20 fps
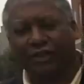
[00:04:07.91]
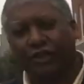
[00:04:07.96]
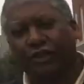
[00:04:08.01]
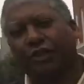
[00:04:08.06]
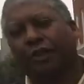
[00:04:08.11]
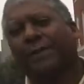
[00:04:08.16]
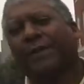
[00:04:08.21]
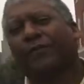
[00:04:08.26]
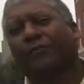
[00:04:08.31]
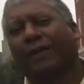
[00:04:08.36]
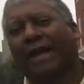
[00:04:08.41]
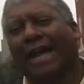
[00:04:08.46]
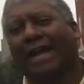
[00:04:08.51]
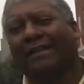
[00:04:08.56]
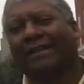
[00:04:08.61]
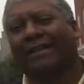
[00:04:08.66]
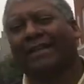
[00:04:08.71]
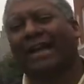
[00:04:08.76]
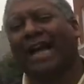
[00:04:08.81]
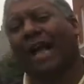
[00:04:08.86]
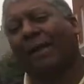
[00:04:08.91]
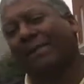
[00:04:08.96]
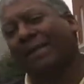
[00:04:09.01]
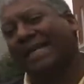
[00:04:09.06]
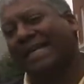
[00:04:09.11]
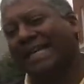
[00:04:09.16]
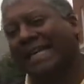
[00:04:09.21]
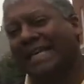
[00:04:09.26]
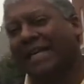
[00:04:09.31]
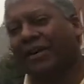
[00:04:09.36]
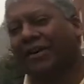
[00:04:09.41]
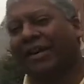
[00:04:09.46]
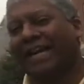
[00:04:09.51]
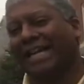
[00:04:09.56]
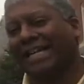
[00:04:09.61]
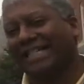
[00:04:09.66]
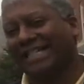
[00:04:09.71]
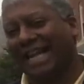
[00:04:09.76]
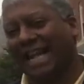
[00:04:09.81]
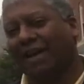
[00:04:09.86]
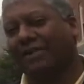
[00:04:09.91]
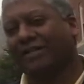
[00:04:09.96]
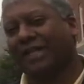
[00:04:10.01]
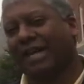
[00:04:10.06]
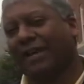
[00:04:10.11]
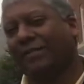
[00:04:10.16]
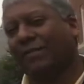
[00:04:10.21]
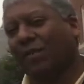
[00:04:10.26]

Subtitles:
Sherman Ragland. I'm here in downtown